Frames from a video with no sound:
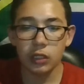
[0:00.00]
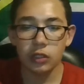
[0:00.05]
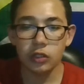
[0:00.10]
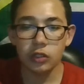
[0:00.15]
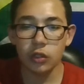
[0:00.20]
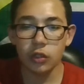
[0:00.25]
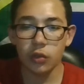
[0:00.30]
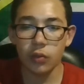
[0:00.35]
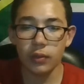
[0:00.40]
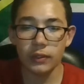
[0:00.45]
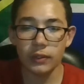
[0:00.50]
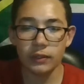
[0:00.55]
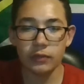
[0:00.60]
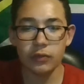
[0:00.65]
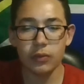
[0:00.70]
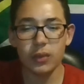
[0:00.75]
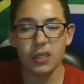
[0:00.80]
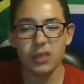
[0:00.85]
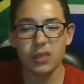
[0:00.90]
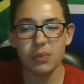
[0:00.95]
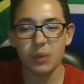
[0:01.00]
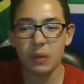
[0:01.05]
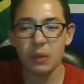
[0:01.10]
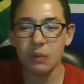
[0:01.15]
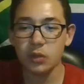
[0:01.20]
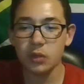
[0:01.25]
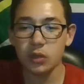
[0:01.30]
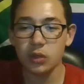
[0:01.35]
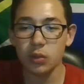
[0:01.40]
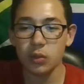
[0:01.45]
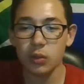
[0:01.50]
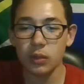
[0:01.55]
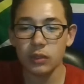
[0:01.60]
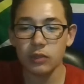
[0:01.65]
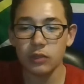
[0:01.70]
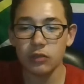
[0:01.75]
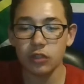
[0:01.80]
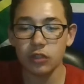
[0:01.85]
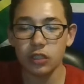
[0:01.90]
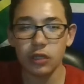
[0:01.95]
2 wins for West Brom, 2
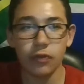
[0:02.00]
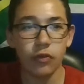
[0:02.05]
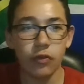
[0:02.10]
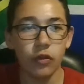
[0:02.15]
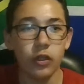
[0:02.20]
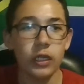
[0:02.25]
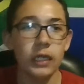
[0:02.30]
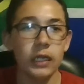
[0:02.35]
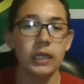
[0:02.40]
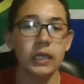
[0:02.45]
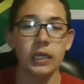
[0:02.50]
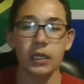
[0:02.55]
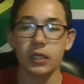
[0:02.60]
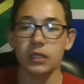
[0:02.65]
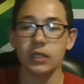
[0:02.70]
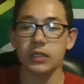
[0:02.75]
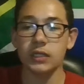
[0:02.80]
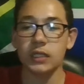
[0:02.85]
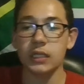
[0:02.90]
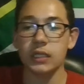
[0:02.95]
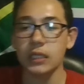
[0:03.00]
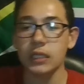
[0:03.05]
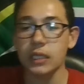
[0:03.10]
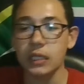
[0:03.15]
wins for Sheffield in the last